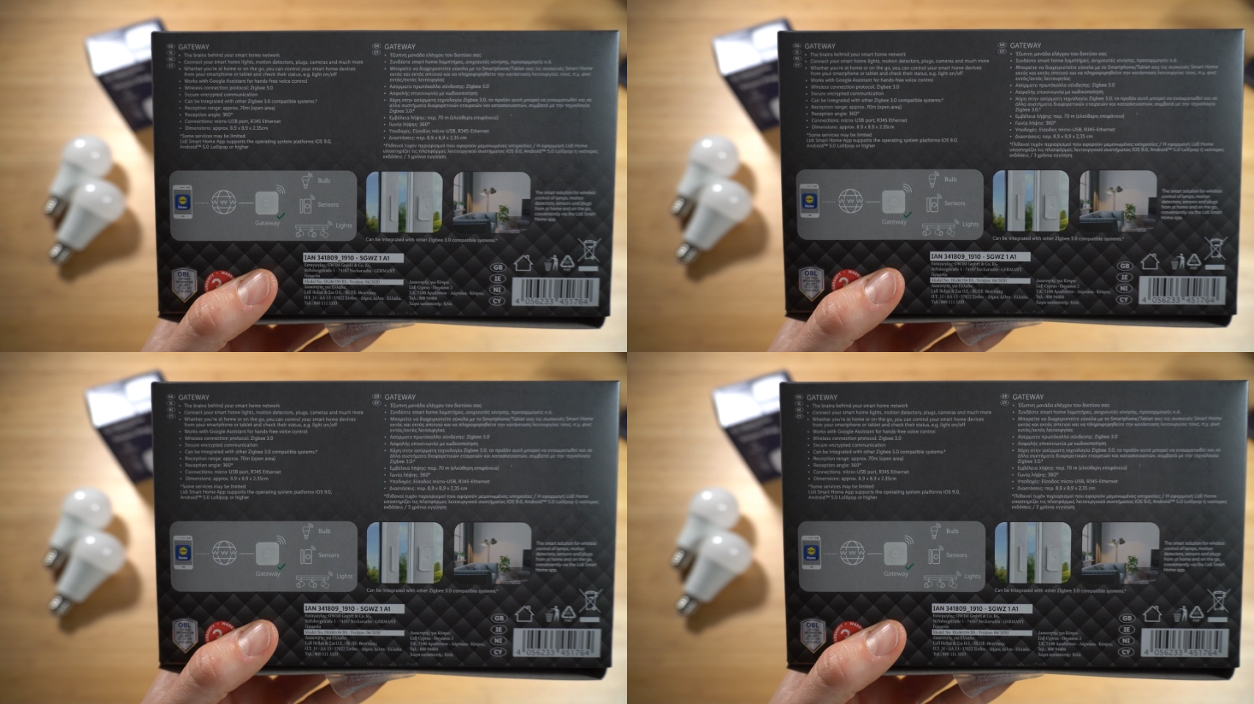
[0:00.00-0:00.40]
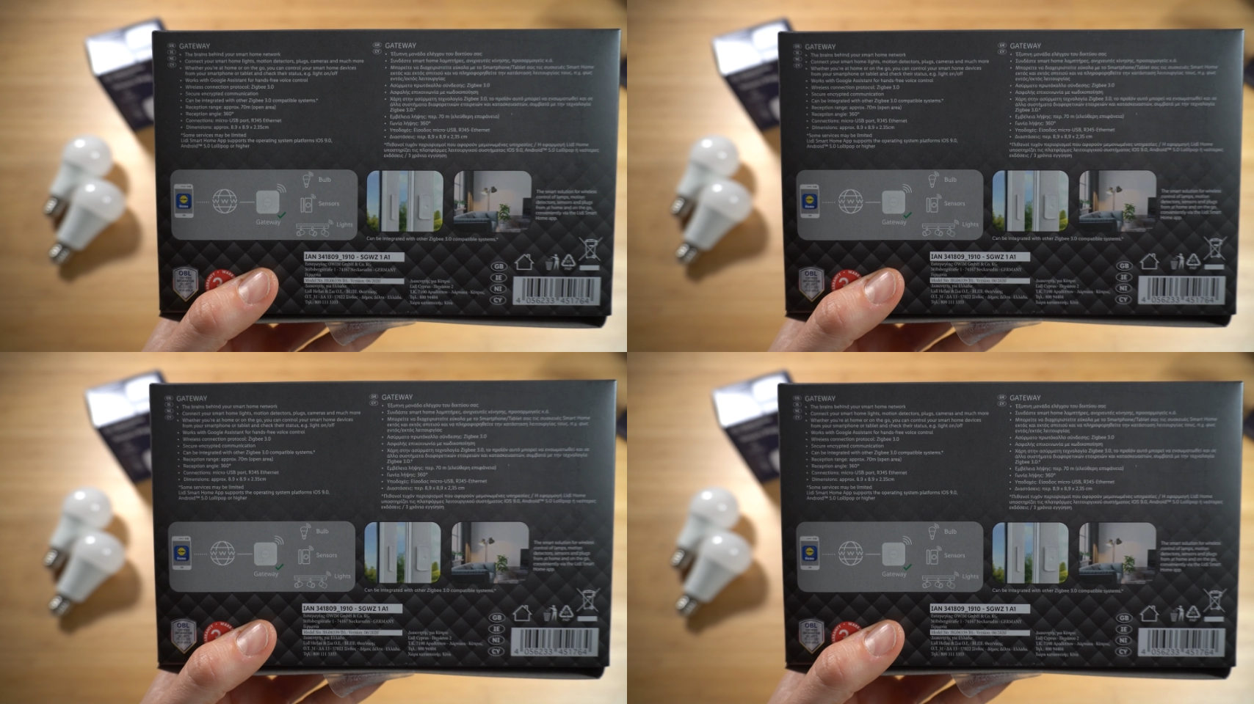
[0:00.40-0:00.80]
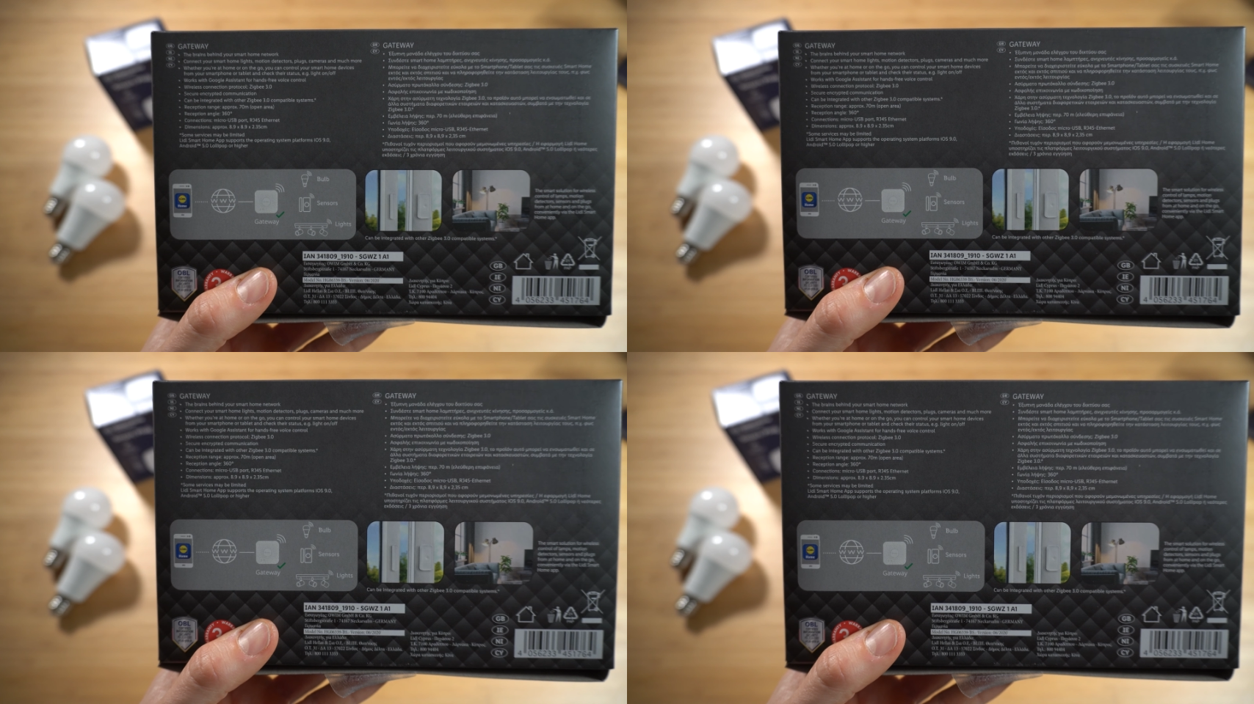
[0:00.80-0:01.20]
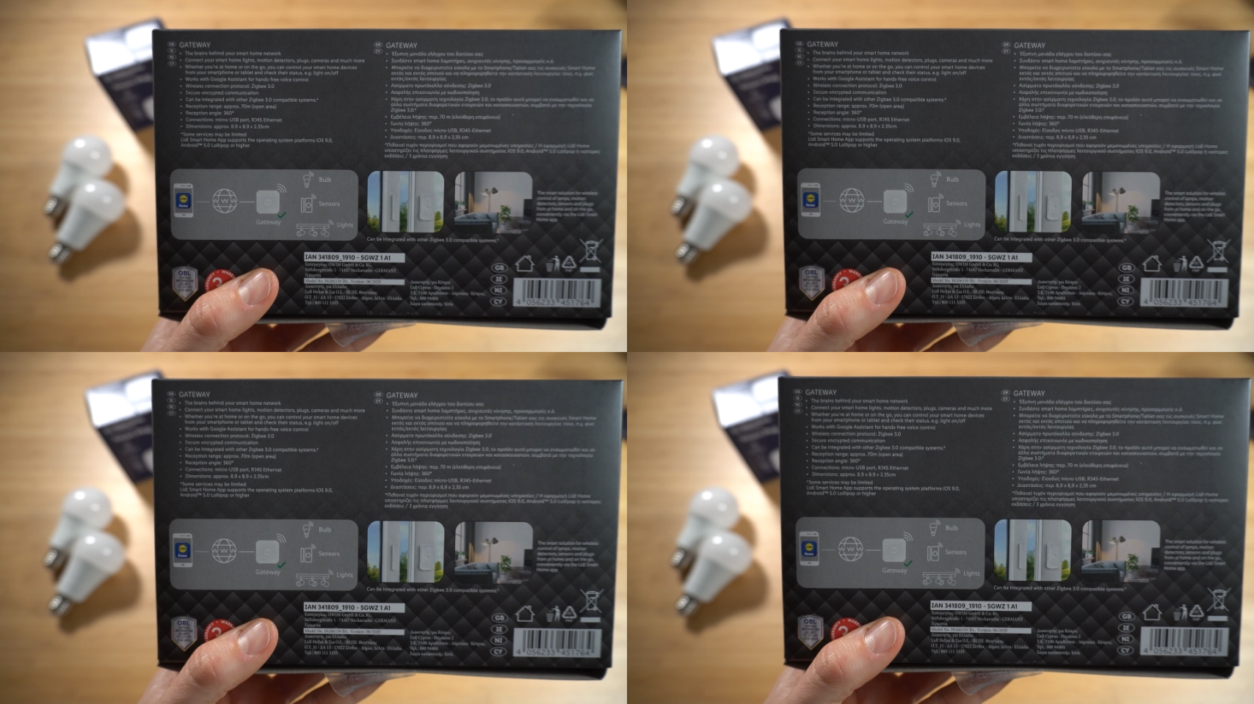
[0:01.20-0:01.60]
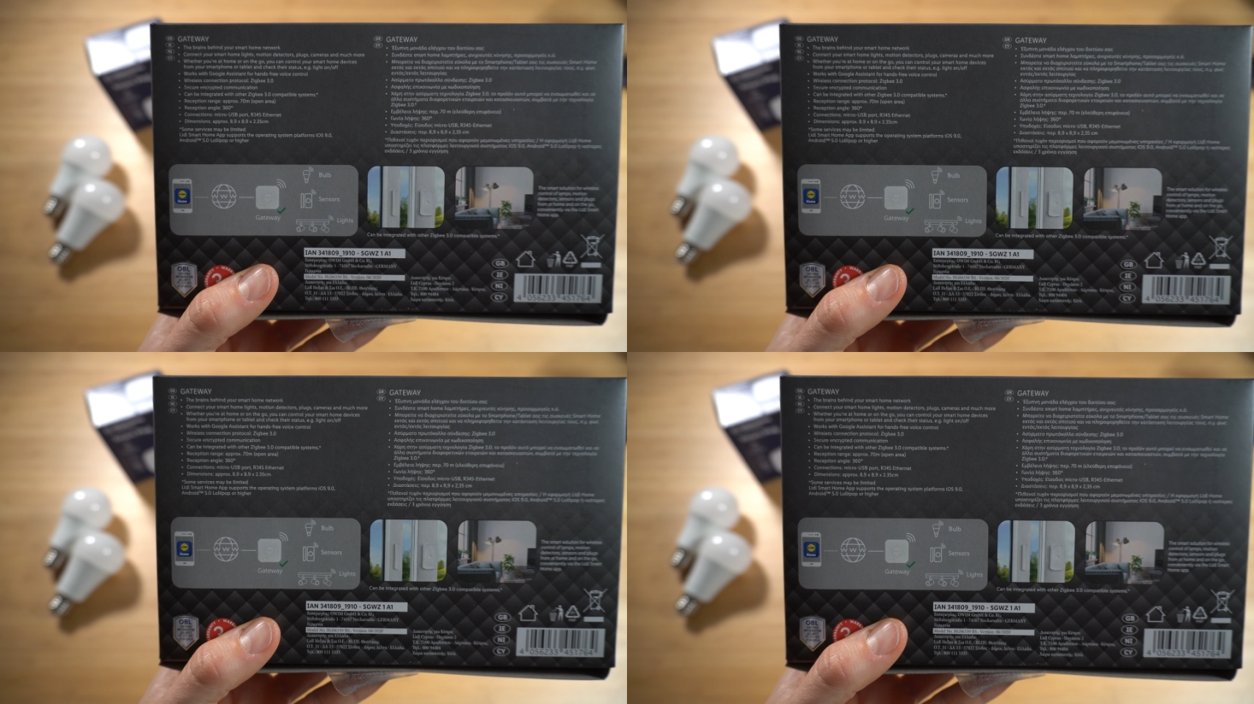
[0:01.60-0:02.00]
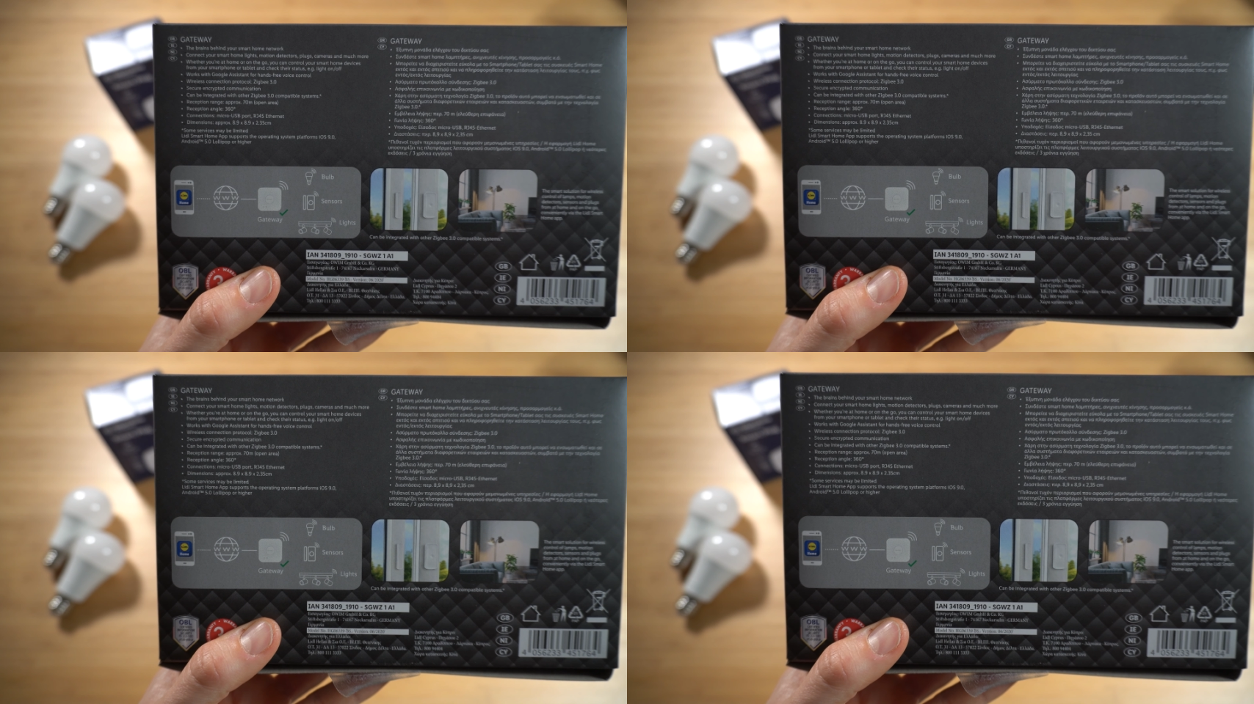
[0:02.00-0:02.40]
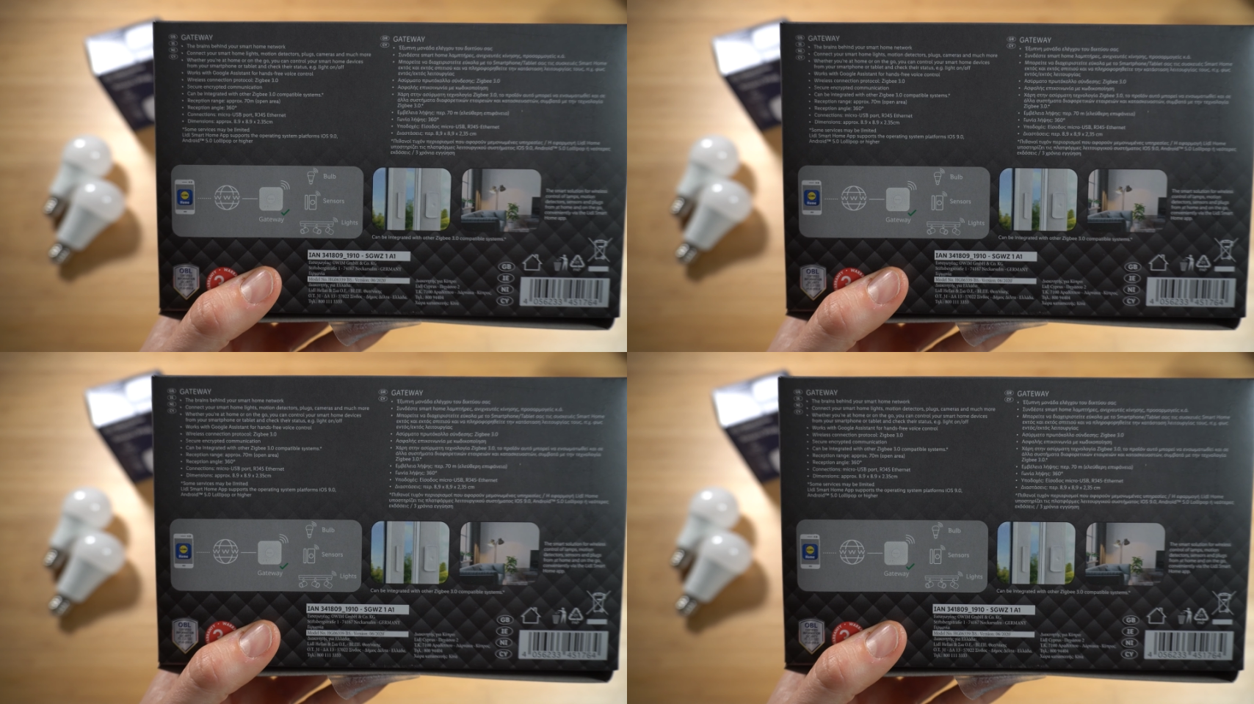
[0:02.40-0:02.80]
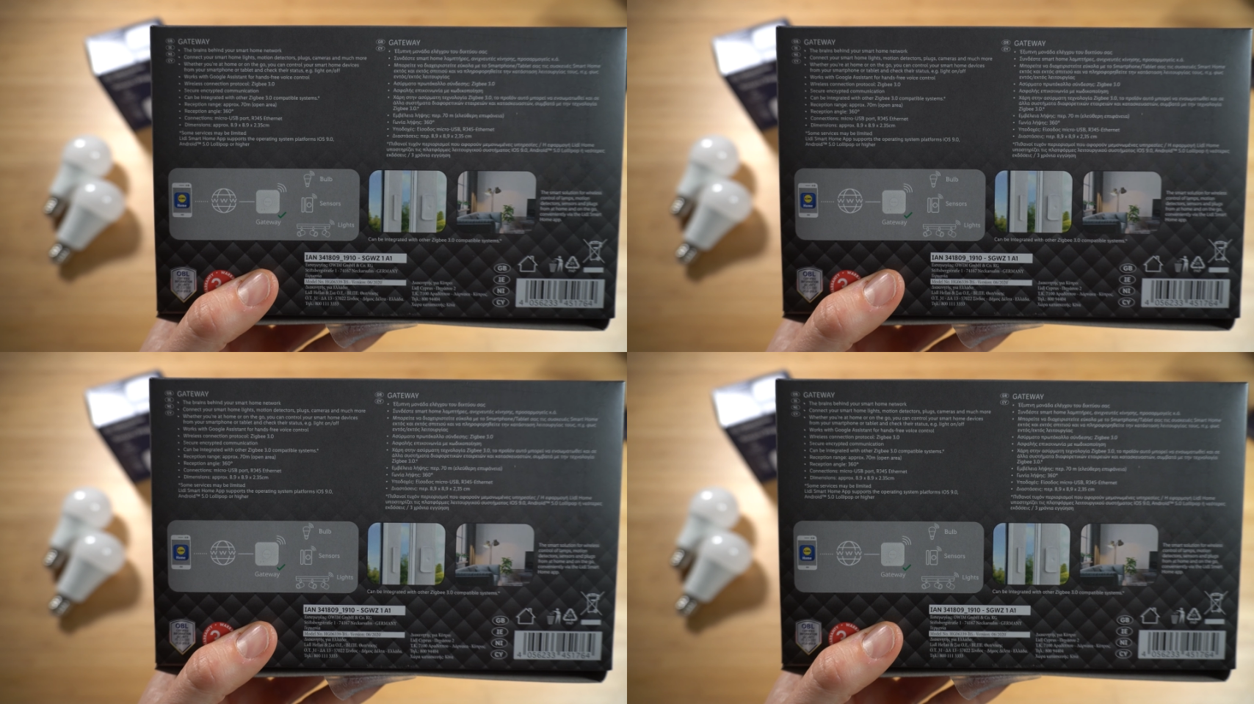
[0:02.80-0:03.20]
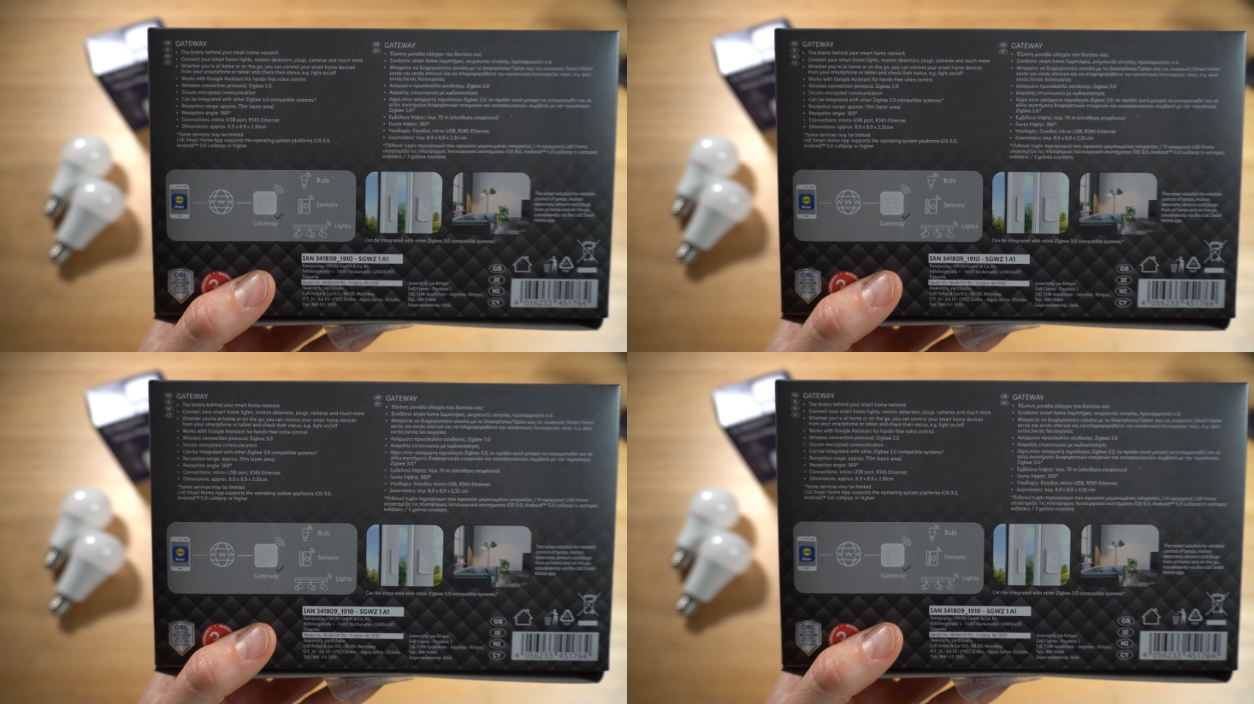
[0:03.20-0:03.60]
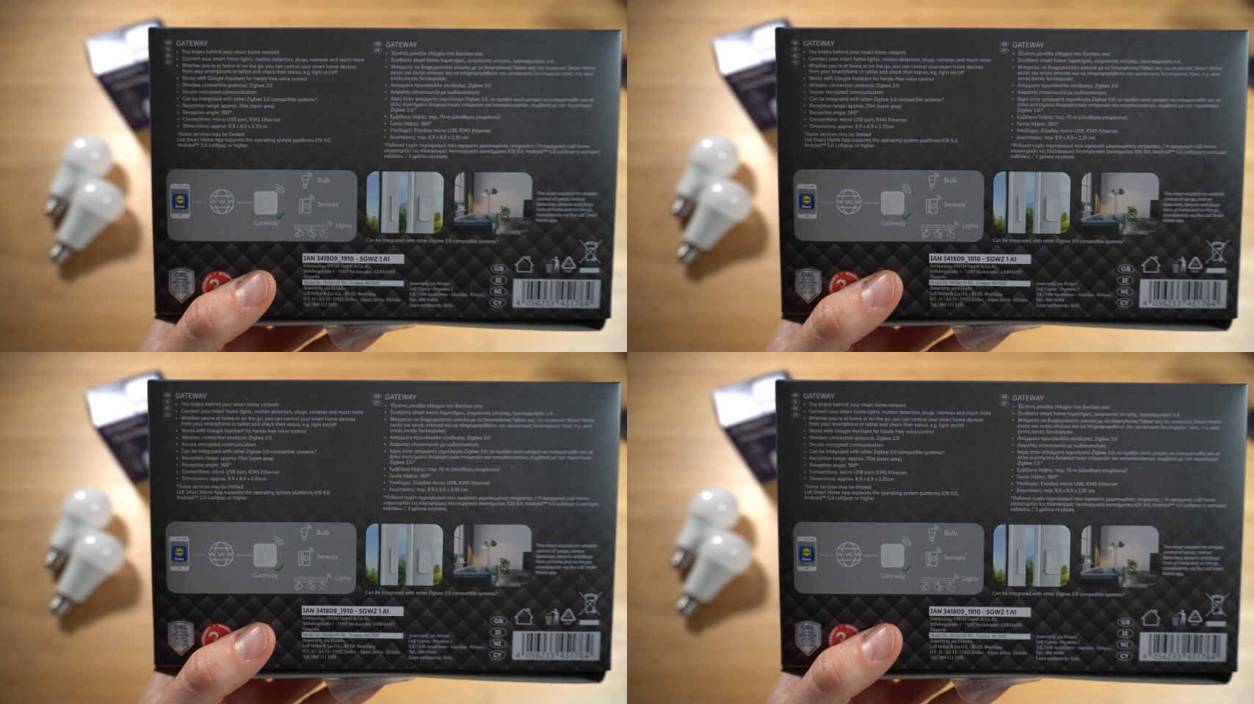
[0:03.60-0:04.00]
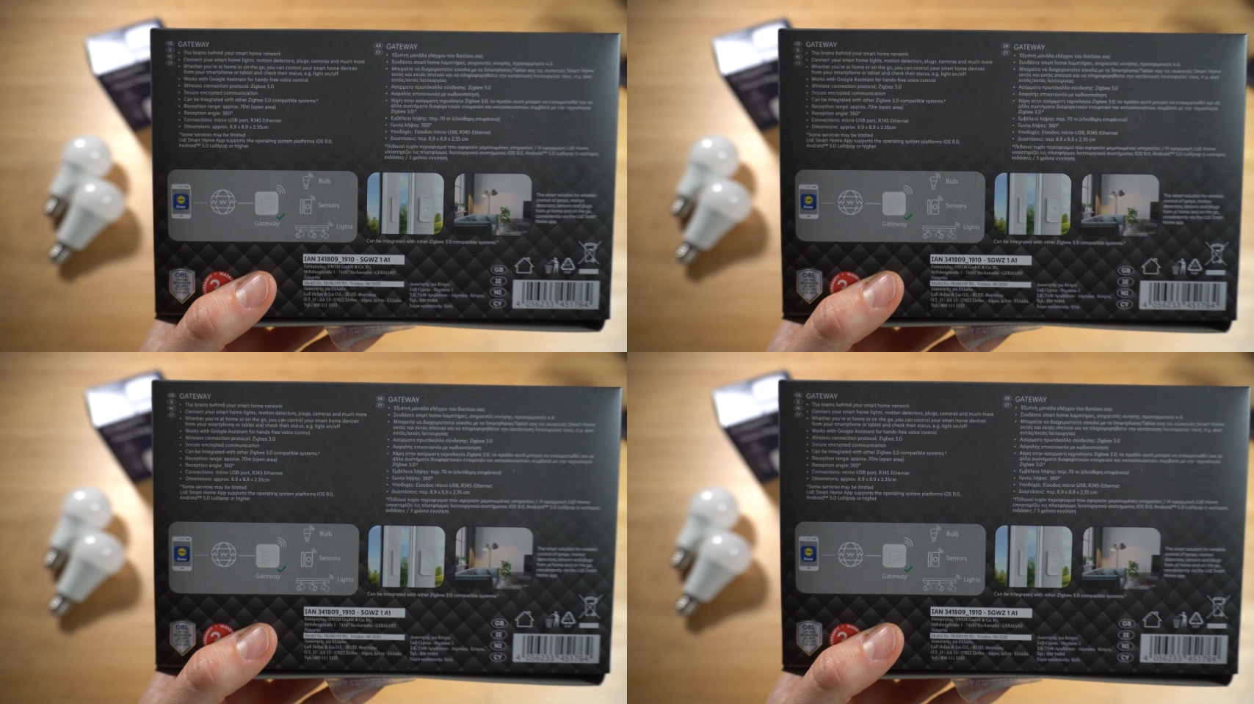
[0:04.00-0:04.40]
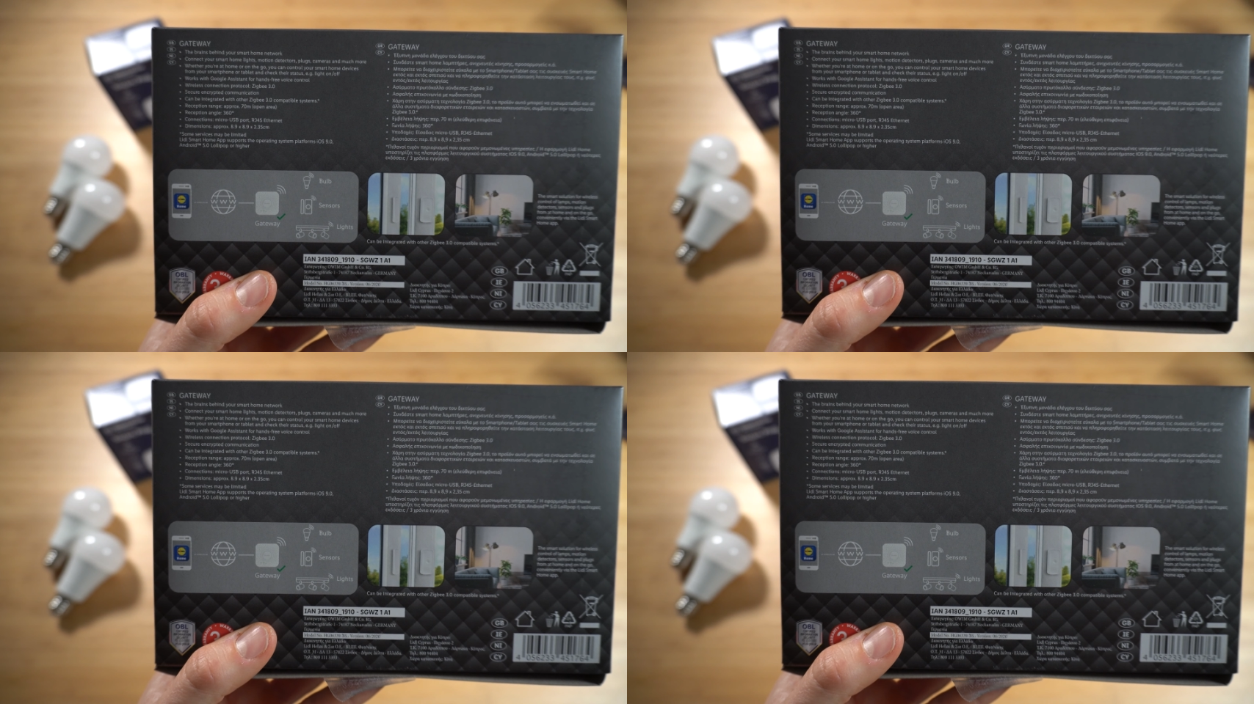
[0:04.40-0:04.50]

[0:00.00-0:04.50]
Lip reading: Nobody's mouth can be seen.